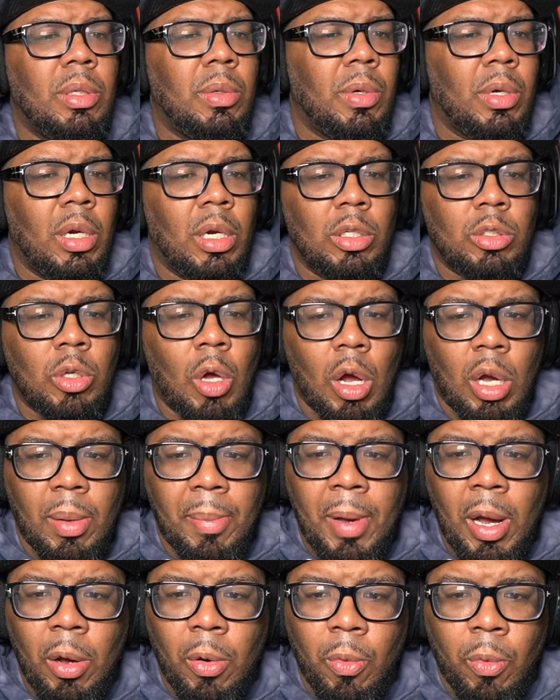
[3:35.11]
that we're going to talk
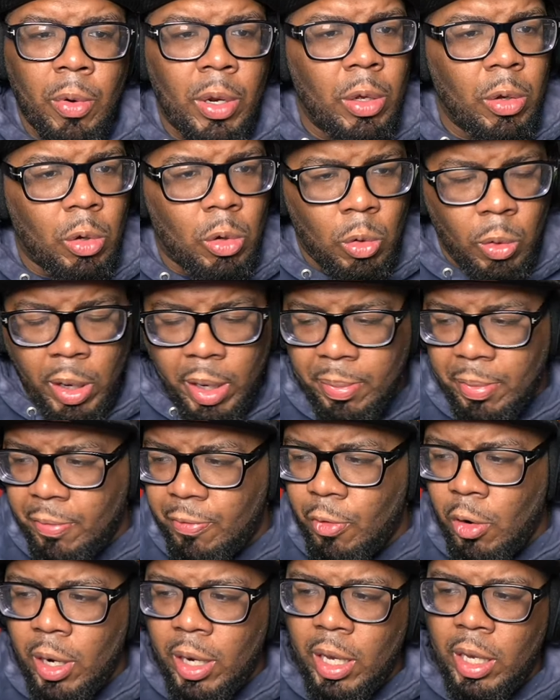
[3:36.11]
about real quick
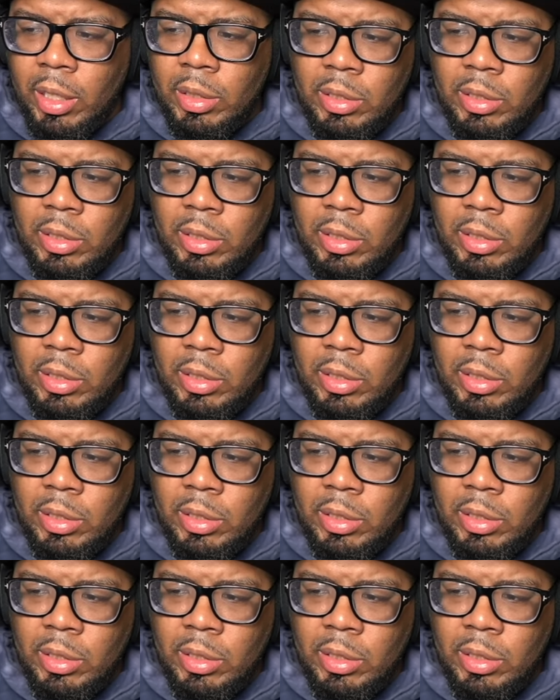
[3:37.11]
before I get